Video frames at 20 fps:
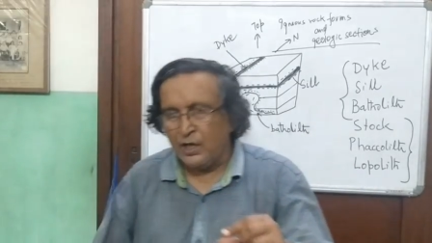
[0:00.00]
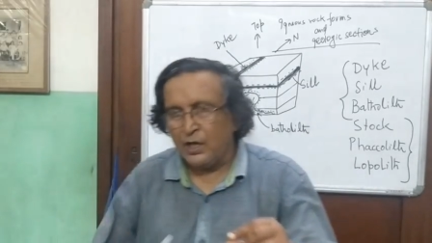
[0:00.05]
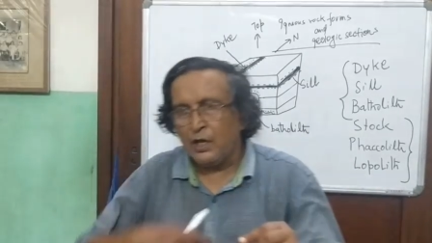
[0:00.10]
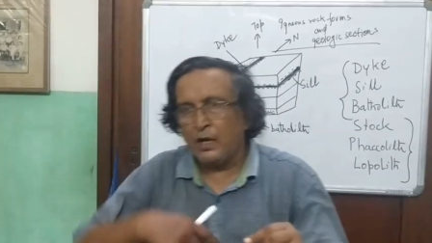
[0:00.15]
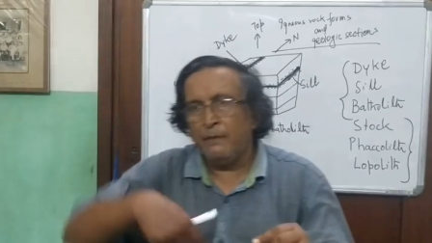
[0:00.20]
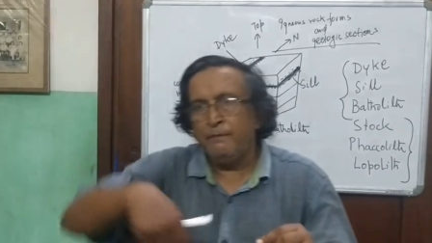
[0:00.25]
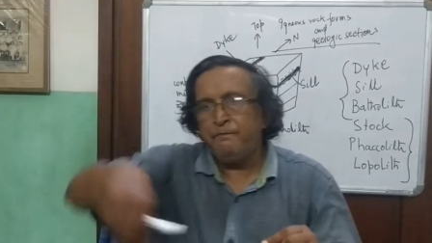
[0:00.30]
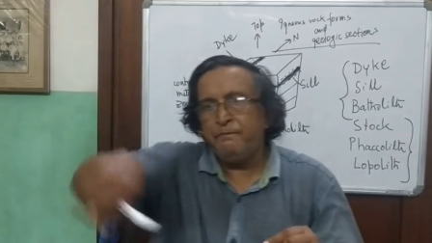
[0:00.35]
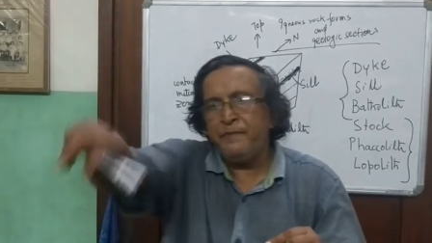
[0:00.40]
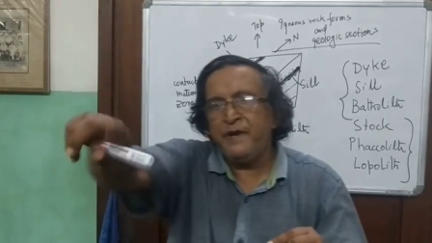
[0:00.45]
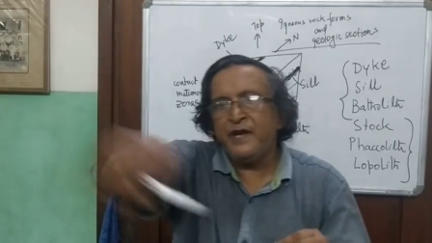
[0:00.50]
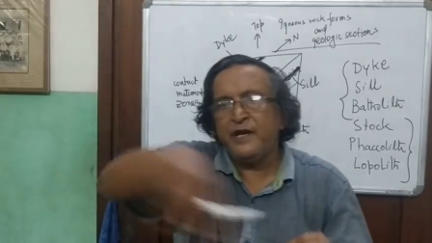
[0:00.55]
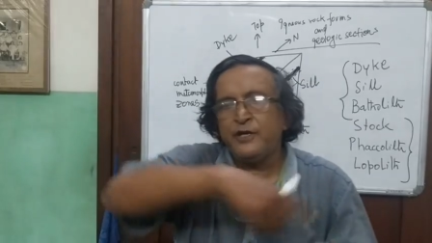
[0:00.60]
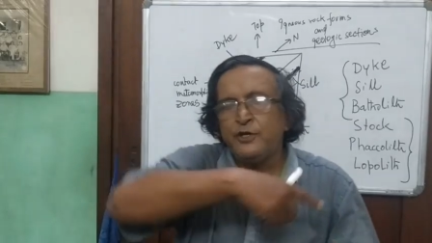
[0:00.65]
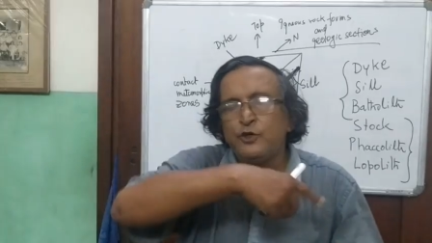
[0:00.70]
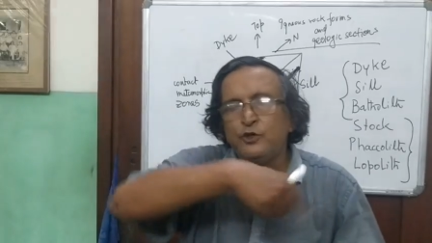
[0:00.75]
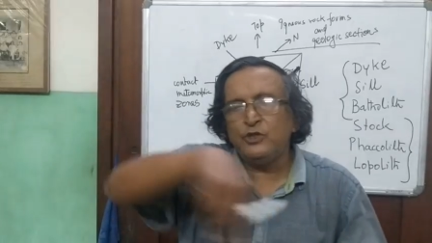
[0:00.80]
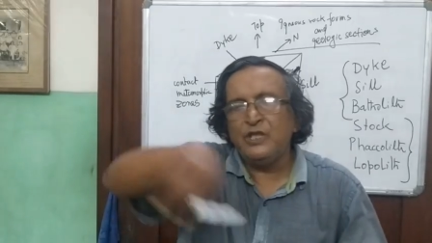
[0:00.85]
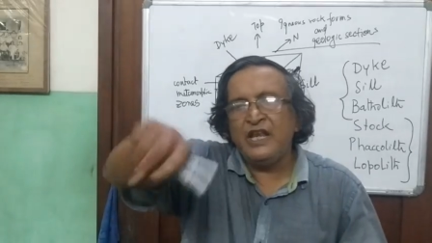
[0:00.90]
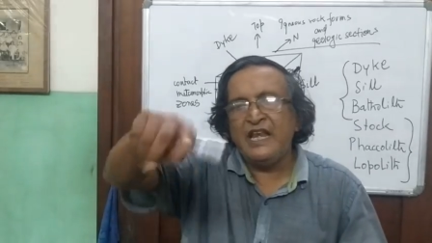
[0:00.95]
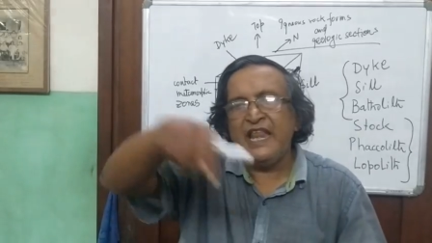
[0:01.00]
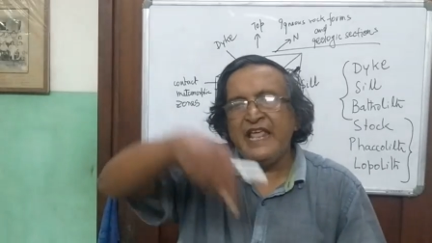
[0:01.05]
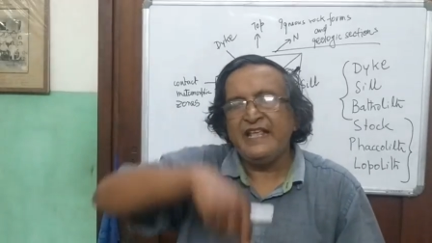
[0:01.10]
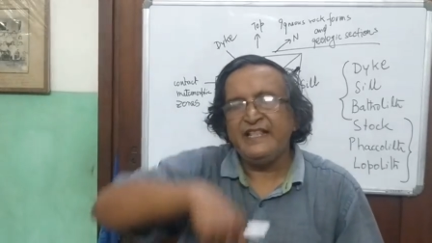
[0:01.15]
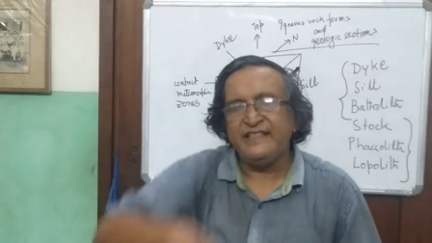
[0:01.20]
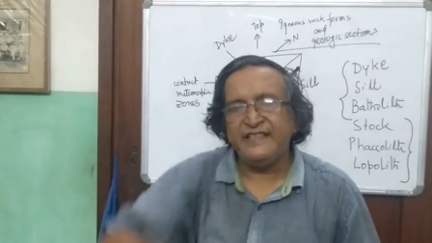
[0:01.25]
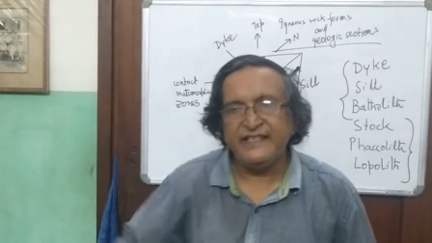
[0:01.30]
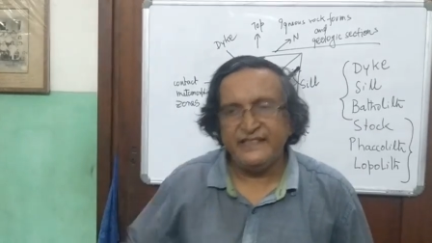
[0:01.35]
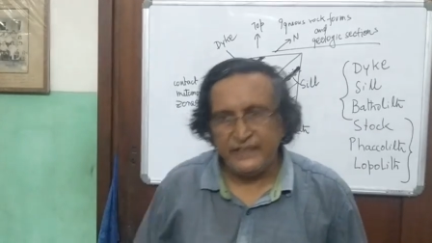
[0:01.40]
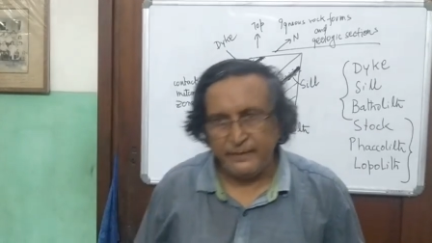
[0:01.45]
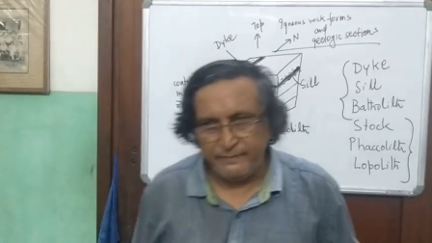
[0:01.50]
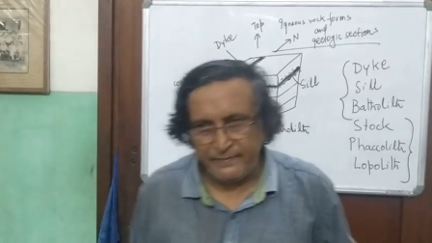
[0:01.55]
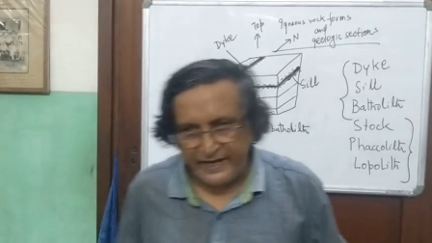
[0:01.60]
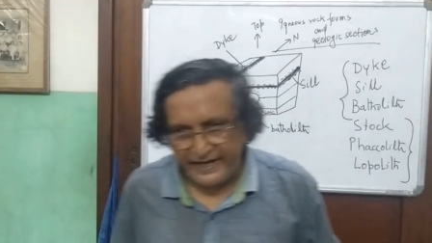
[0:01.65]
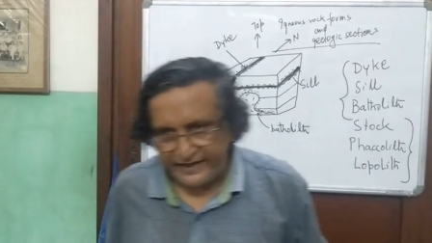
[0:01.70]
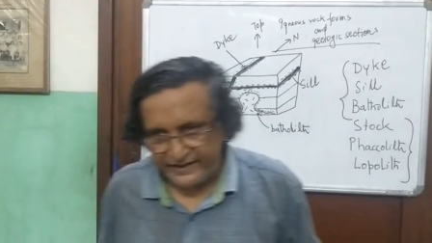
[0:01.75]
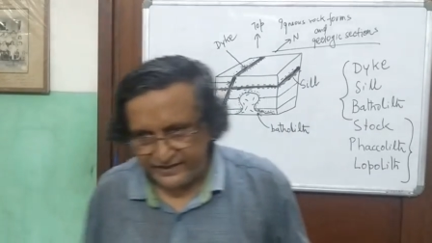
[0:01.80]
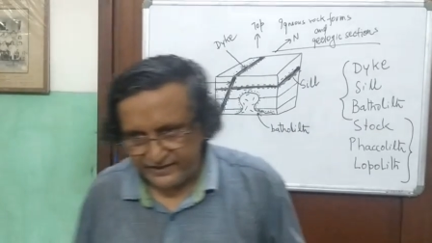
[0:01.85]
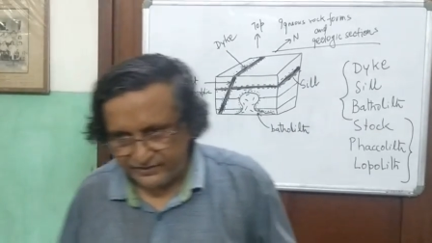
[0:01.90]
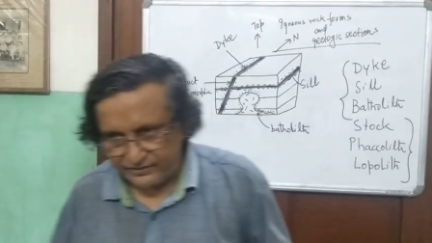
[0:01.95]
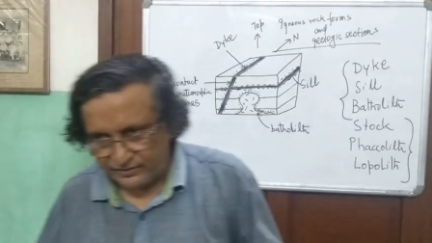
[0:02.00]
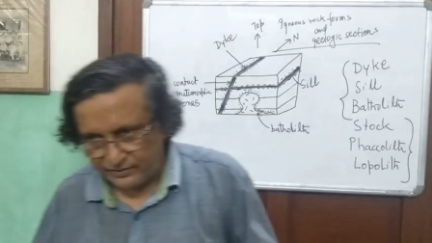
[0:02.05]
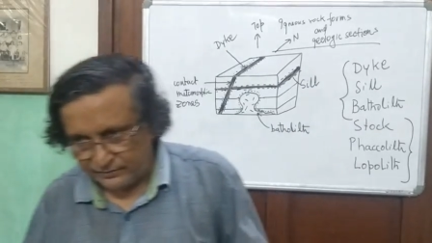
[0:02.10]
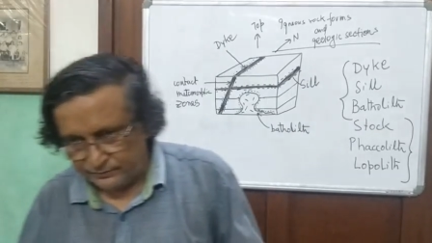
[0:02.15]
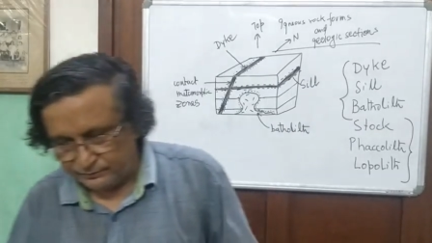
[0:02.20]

compared to the length and the breadth.